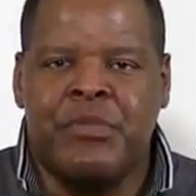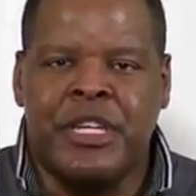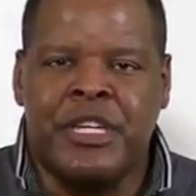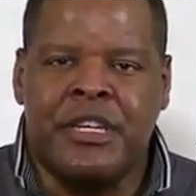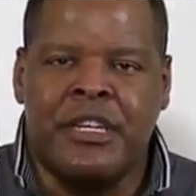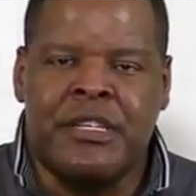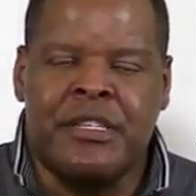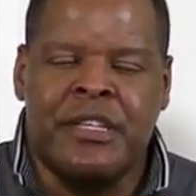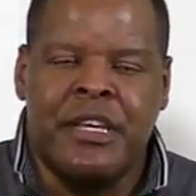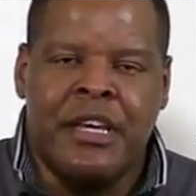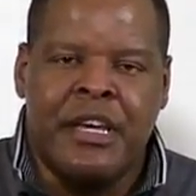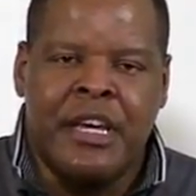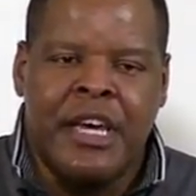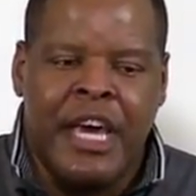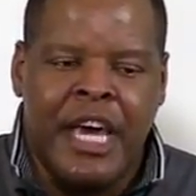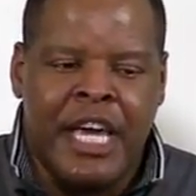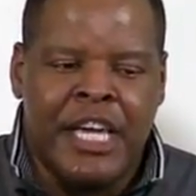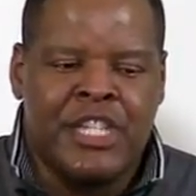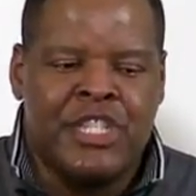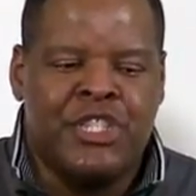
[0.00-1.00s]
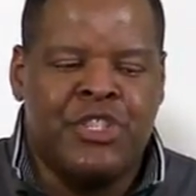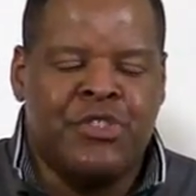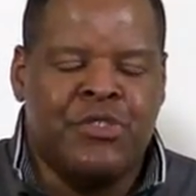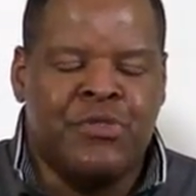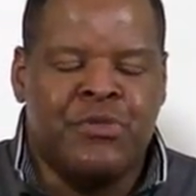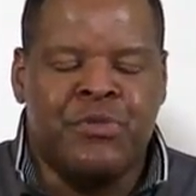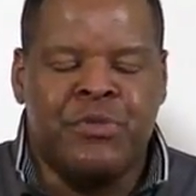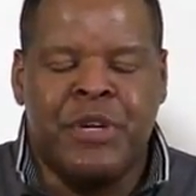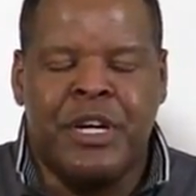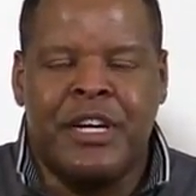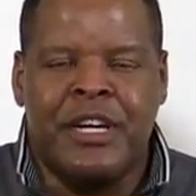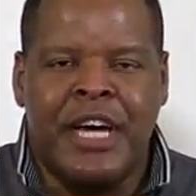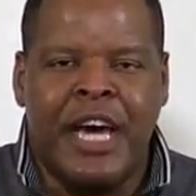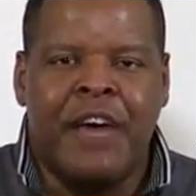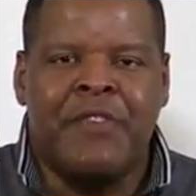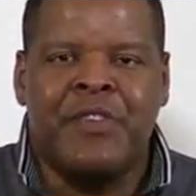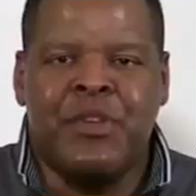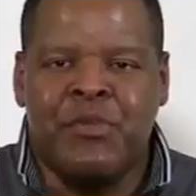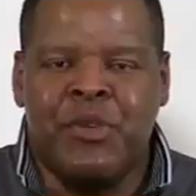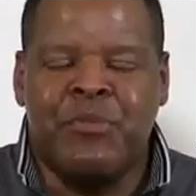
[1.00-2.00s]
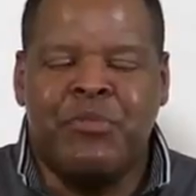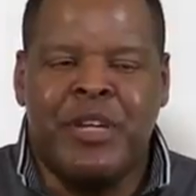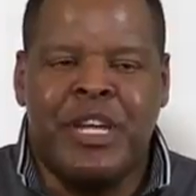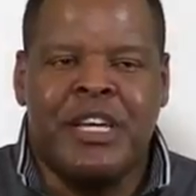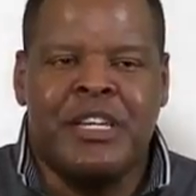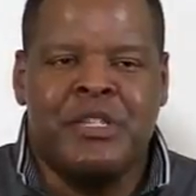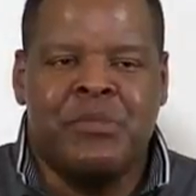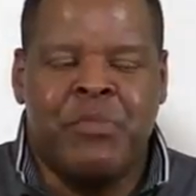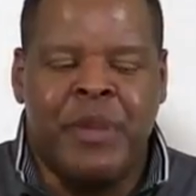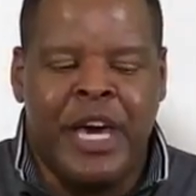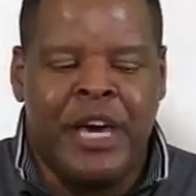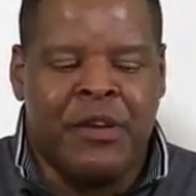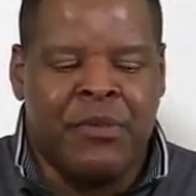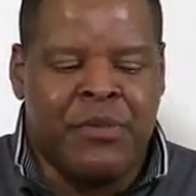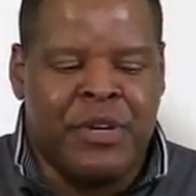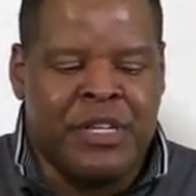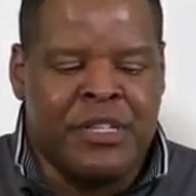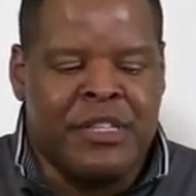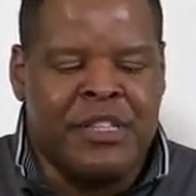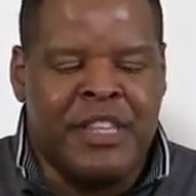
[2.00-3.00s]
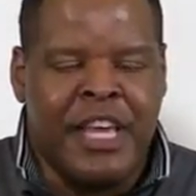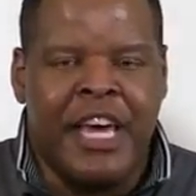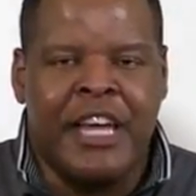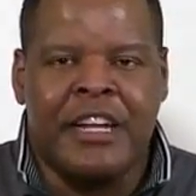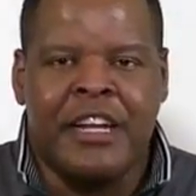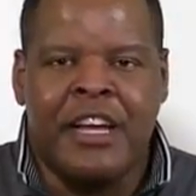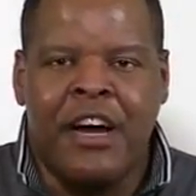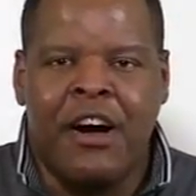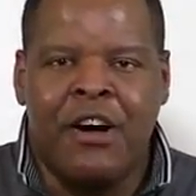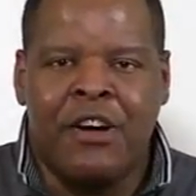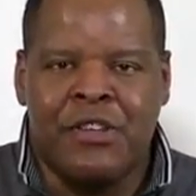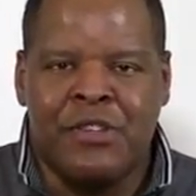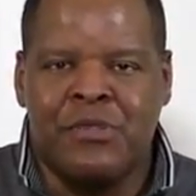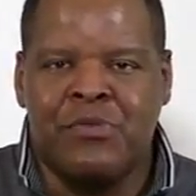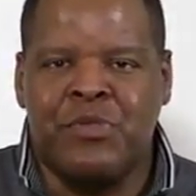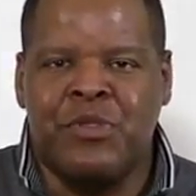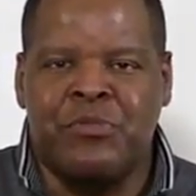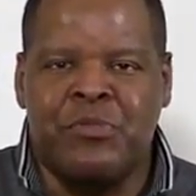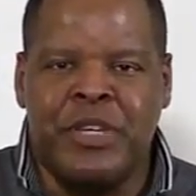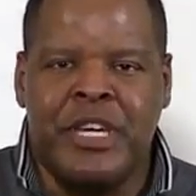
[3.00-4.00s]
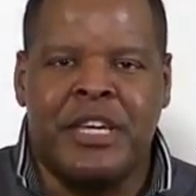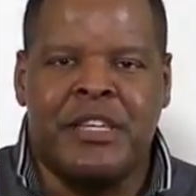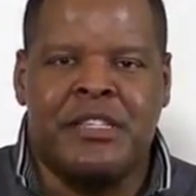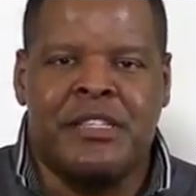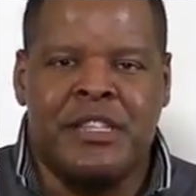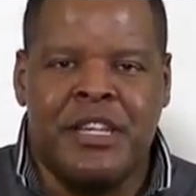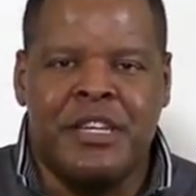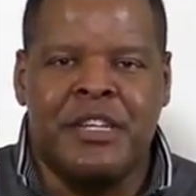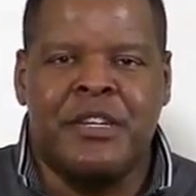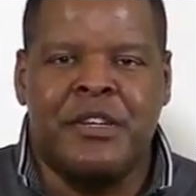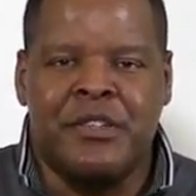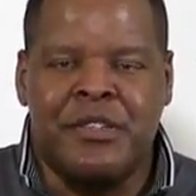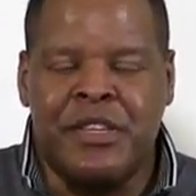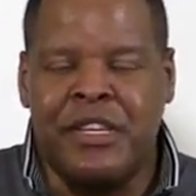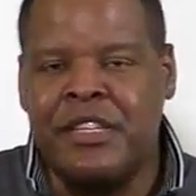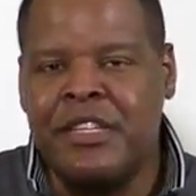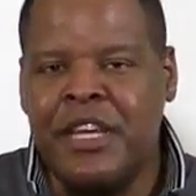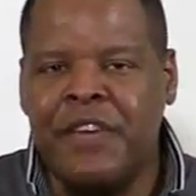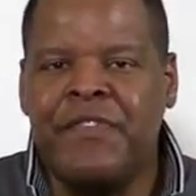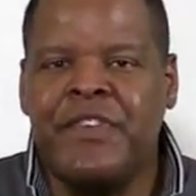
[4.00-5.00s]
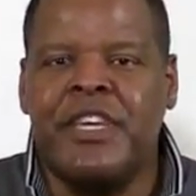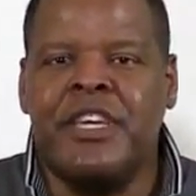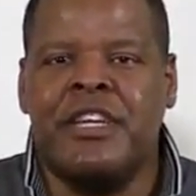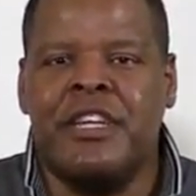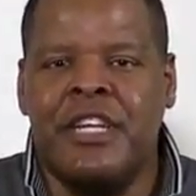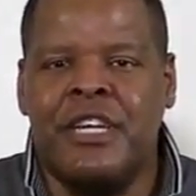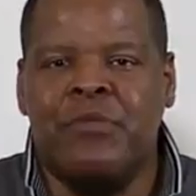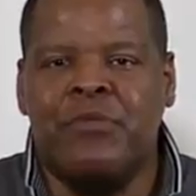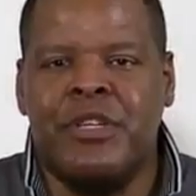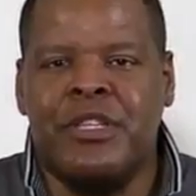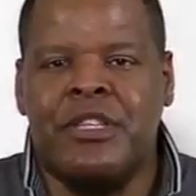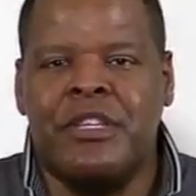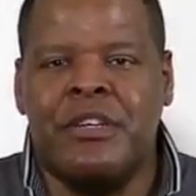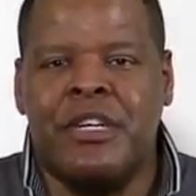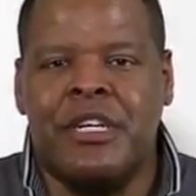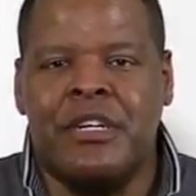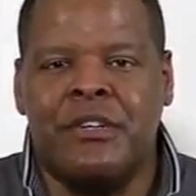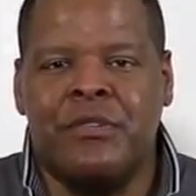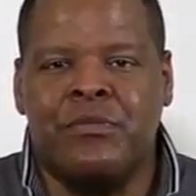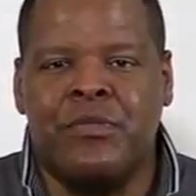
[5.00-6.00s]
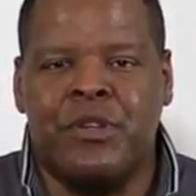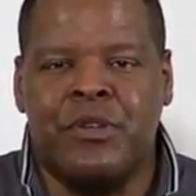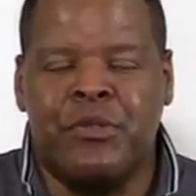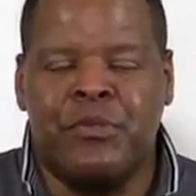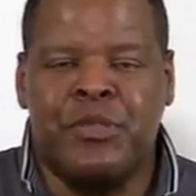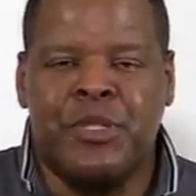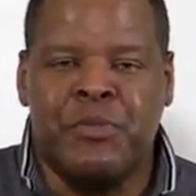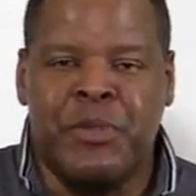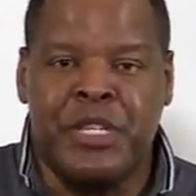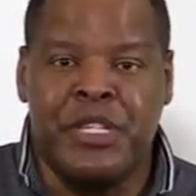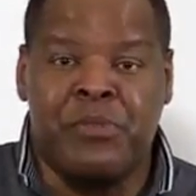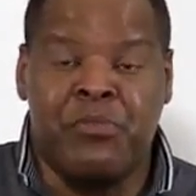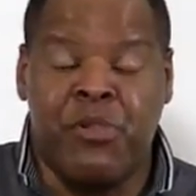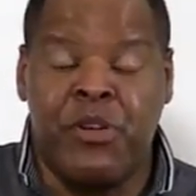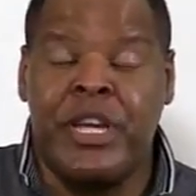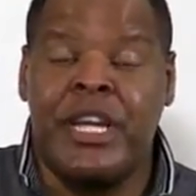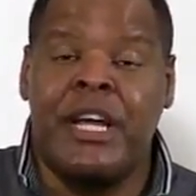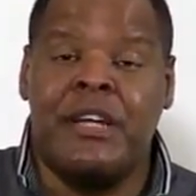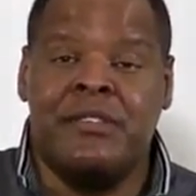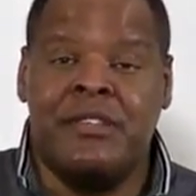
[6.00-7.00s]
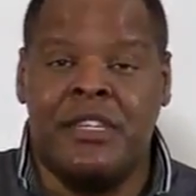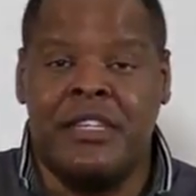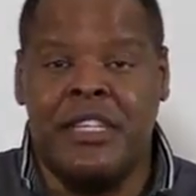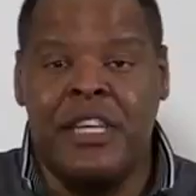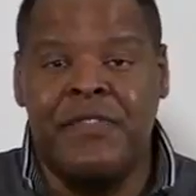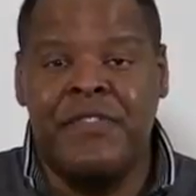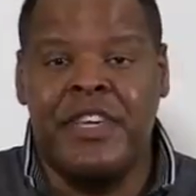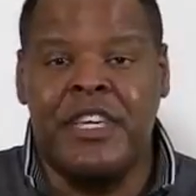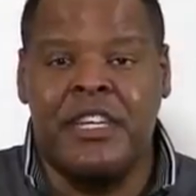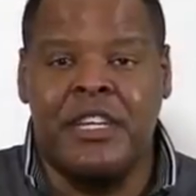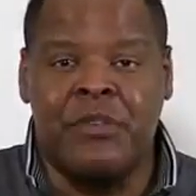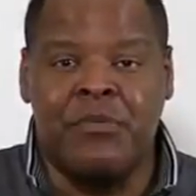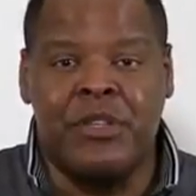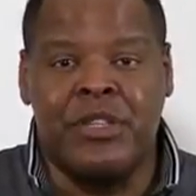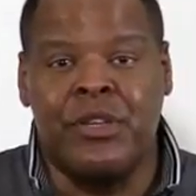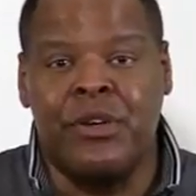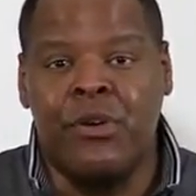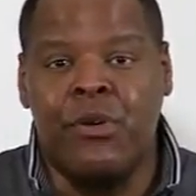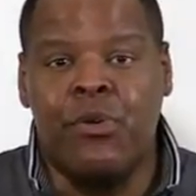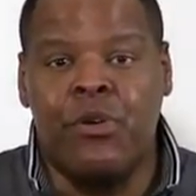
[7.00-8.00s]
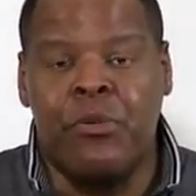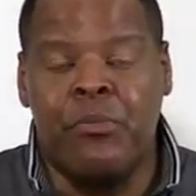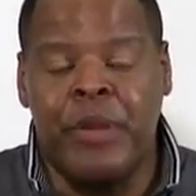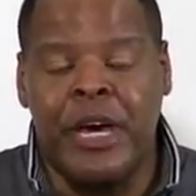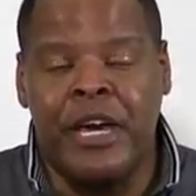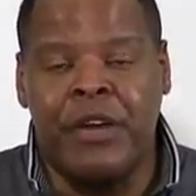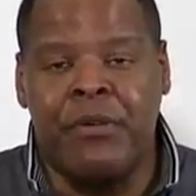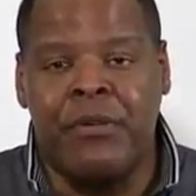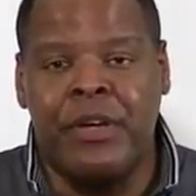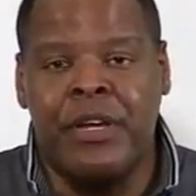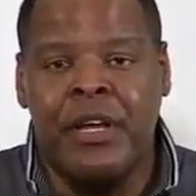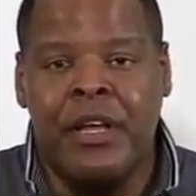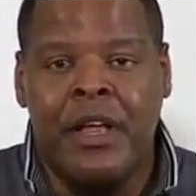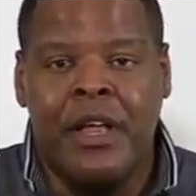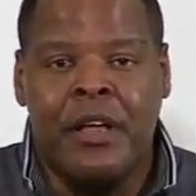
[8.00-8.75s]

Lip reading: because as you have to replace batteries, that cost will be extended significantly will be spread out significantly with the core battery,